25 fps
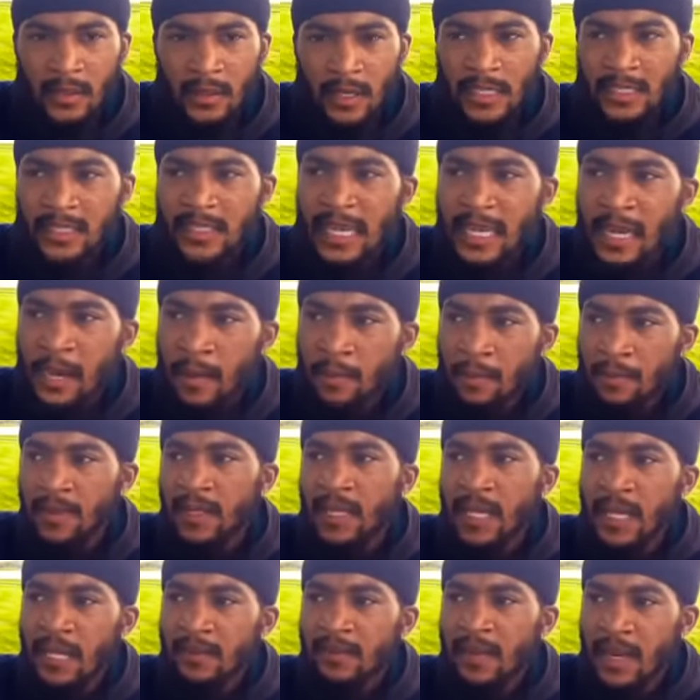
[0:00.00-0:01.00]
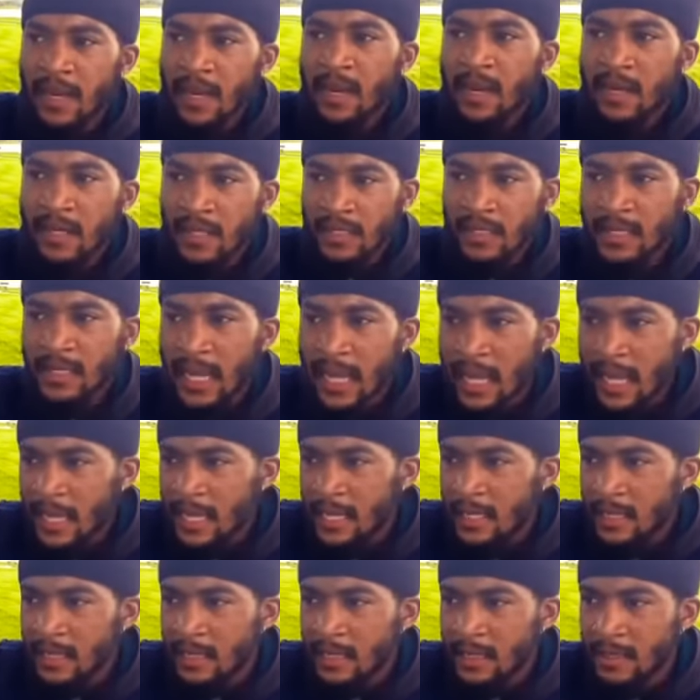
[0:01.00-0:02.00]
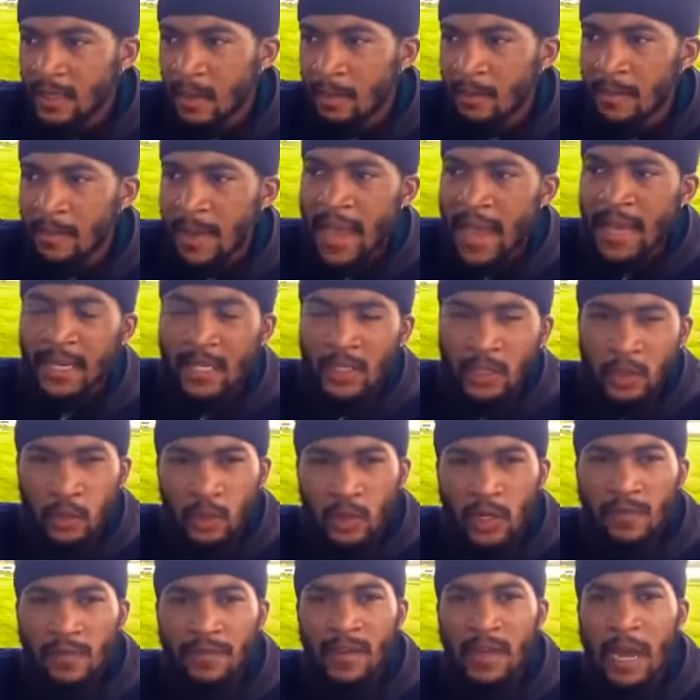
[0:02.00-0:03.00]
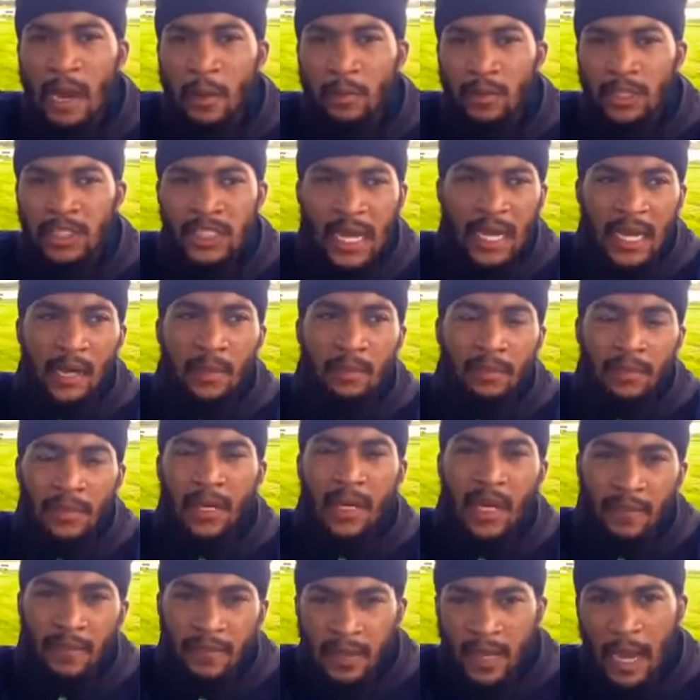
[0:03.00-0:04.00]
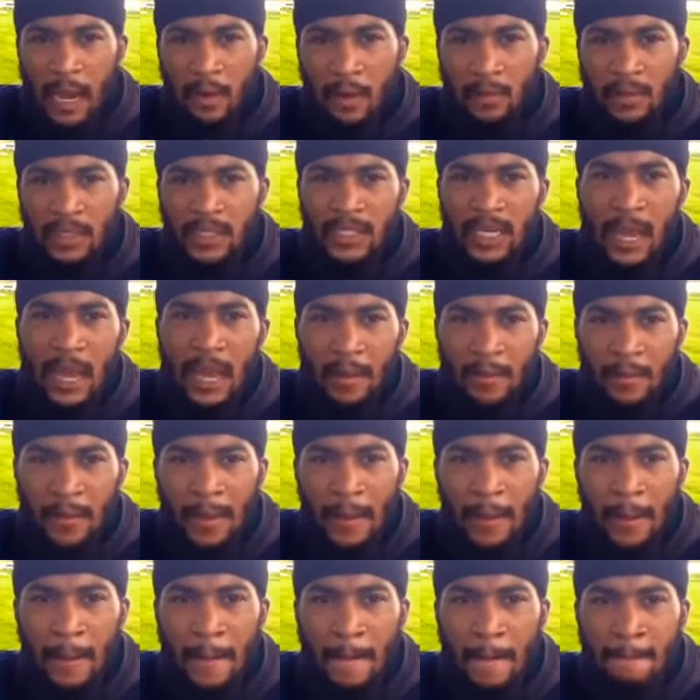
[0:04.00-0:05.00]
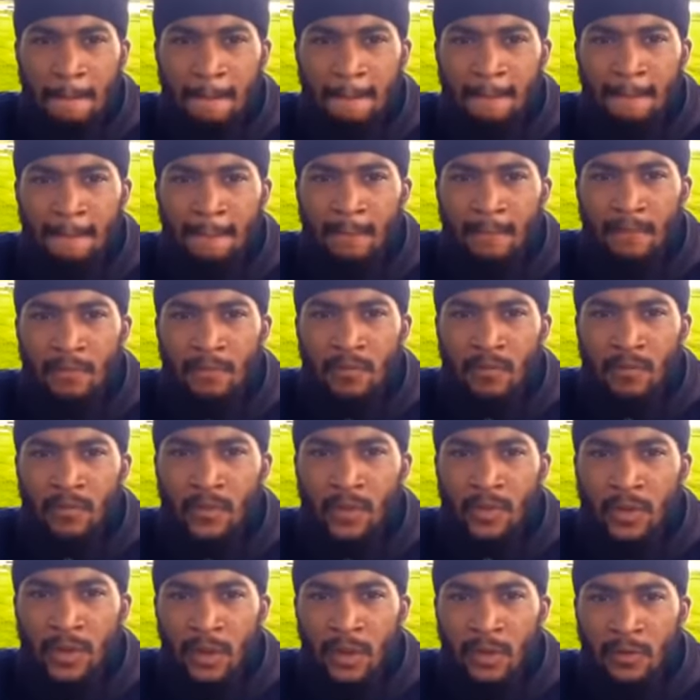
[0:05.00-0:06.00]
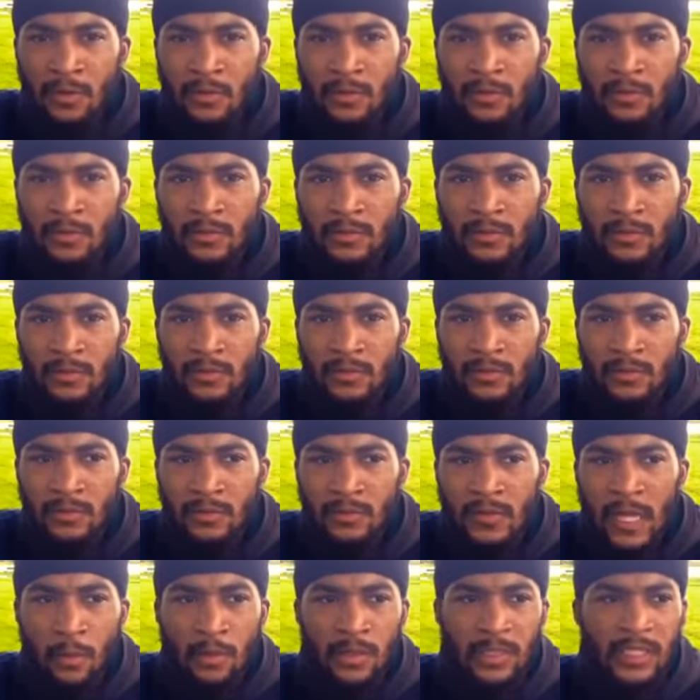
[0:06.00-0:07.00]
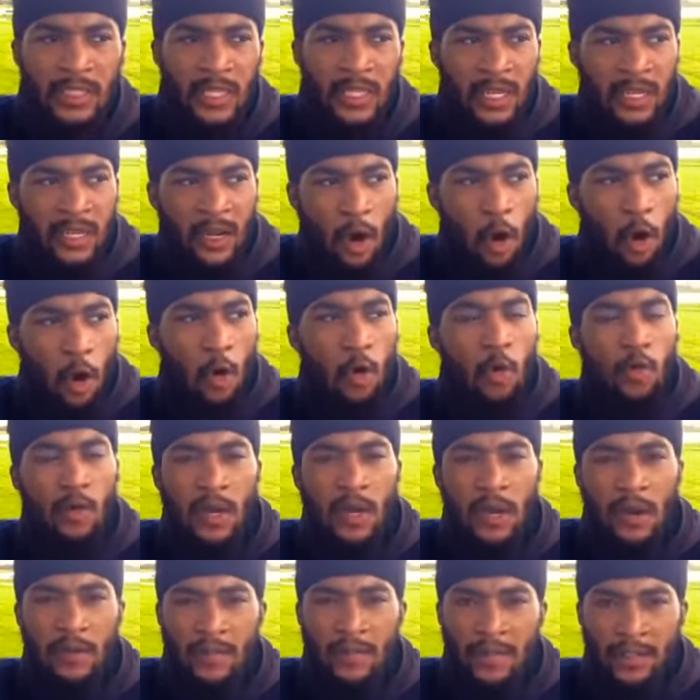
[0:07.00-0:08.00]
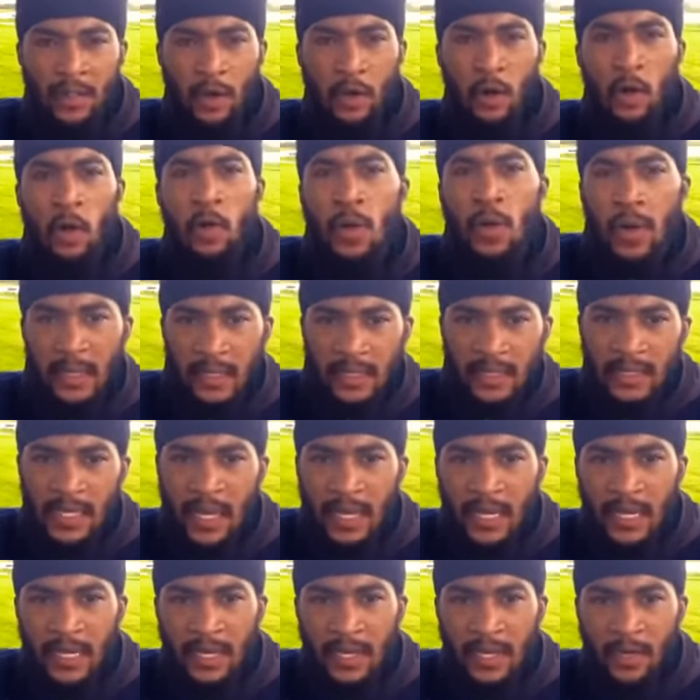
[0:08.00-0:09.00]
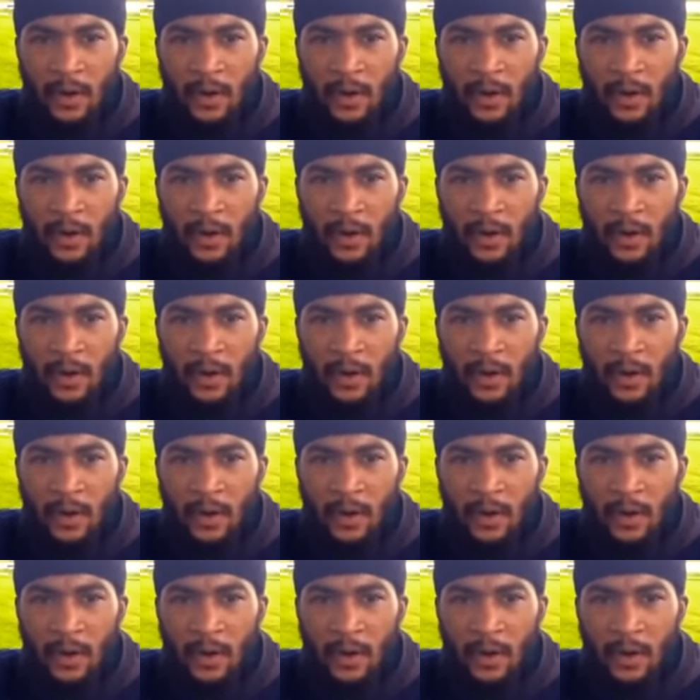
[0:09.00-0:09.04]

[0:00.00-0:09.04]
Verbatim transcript: Because they didn't believe, they didn't understand the, the magnitude of Yahweh Shai, the blood of Yahweh Shai, man. You know? They were still in the old covenant, the old understanding, you